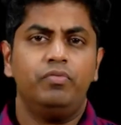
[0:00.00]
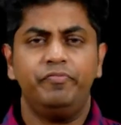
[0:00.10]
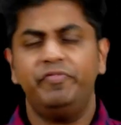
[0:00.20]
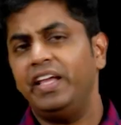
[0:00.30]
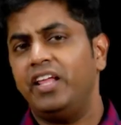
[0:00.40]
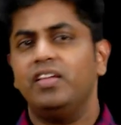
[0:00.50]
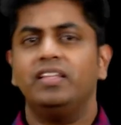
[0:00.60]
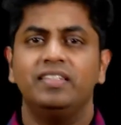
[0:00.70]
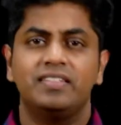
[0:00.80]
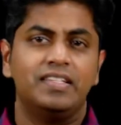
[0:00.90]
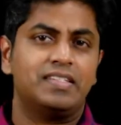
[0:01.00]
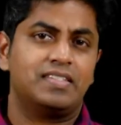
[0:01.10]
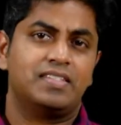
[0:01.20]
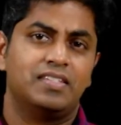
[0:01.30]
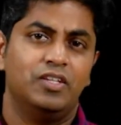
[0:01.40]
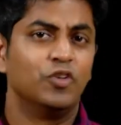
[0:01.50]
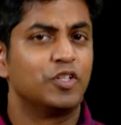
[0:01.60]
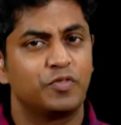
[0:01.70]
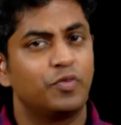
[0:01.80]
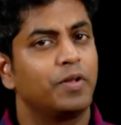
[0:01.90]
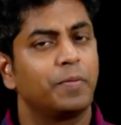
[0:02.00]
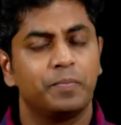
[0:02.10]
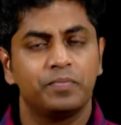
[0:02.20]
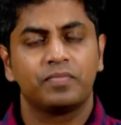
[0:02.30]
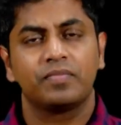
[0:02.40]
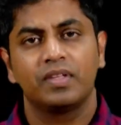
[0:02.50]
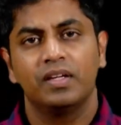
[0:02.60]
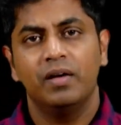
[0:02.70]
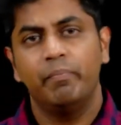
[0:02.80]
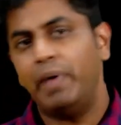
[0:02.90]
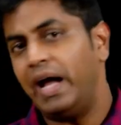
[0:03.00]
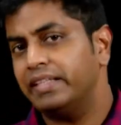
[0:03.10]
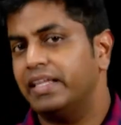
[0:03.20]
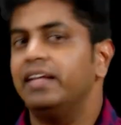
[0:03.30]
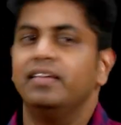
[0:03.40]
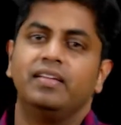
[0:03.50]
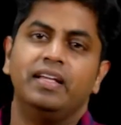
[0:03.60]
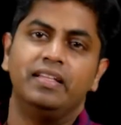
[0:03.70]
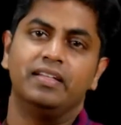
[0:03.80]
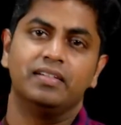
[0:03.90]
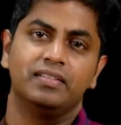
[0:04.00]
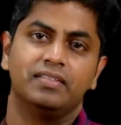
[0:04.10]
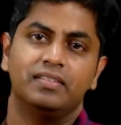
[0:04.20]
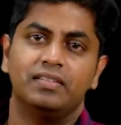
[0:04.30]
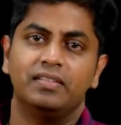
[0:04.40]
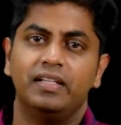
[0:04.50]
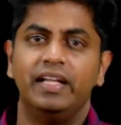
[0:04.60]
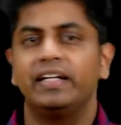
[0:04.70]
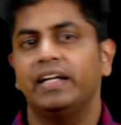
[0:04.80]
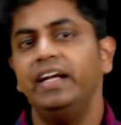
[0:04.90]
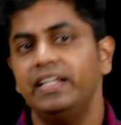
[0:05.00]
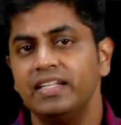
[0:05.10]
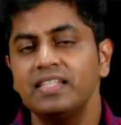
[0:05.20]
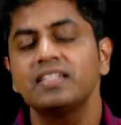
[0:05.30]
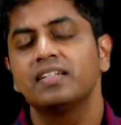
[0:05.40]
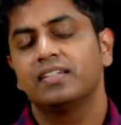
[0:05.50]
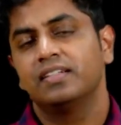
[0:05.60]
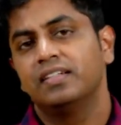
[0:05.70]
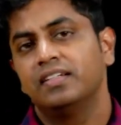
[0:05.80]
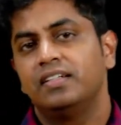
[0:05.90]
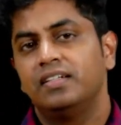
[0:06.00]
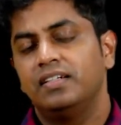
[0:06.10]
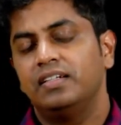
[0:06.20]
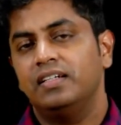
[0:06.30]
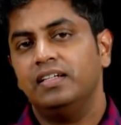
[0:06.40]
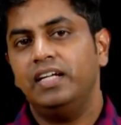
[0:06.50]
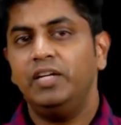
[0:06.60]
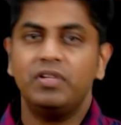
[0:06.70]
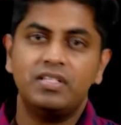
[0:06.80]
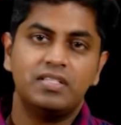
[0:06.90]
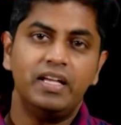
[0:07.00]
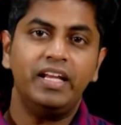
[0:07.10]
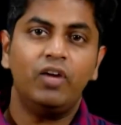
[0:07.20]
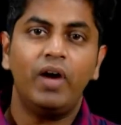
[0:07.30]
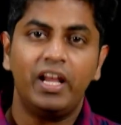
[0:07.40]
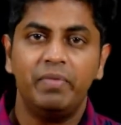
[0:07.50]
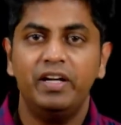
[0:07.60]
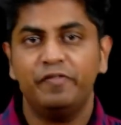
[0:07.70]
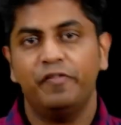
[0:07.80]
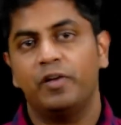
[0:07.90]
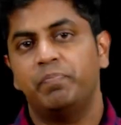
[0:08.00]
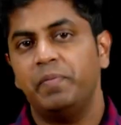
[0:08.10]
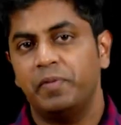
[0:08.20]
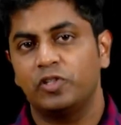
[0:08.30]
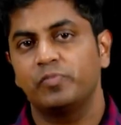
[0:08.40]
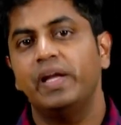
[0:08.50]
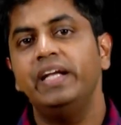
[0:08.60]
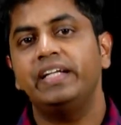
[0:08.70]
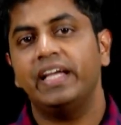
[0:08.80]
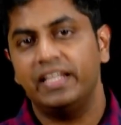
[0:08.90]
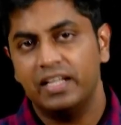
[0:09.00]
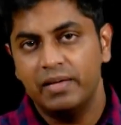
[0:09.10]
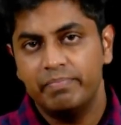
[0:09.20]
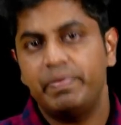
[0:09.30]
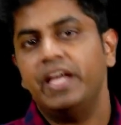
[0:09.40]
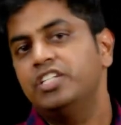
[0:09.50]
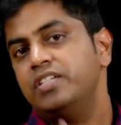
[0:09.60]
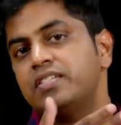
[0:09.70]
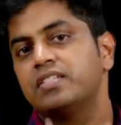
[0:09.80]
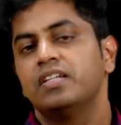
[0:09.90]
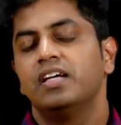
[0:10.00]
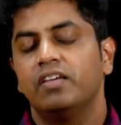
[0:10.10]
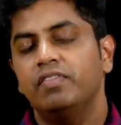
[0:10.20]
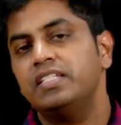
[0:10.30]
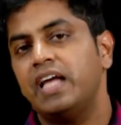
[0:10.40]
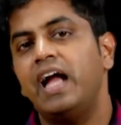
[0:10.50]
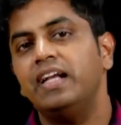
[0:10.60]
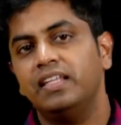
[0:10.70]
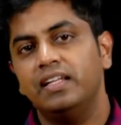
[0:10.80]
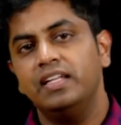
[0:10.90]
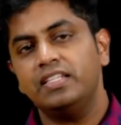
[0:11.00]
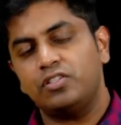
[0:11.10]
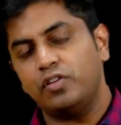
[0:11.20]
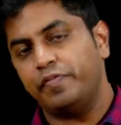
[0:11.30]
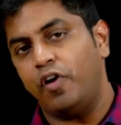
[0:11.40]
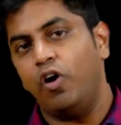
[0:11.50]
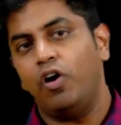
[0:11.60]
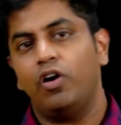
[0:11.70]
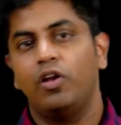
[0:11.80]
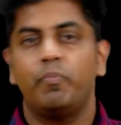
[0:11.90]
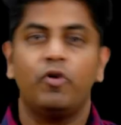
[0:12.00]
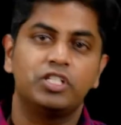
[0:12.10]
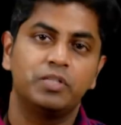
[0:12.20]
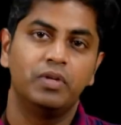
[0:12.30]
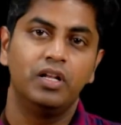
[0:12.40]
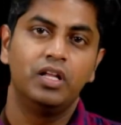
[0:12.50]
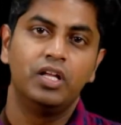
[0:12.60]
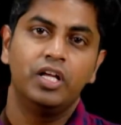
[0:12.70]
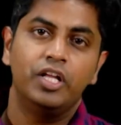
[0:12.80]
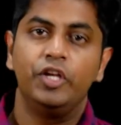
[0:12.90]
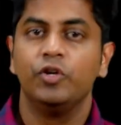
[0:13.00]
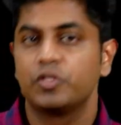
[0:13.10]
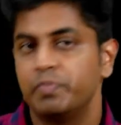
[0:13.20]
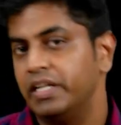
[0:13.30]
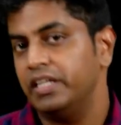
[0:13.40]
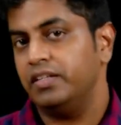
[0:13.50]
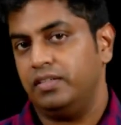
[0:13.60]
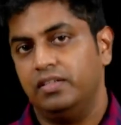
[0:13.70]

Where on earth is this useful? Back then in the late 90s, it was a requirement for people to maintain pages which had the list of all possible news material,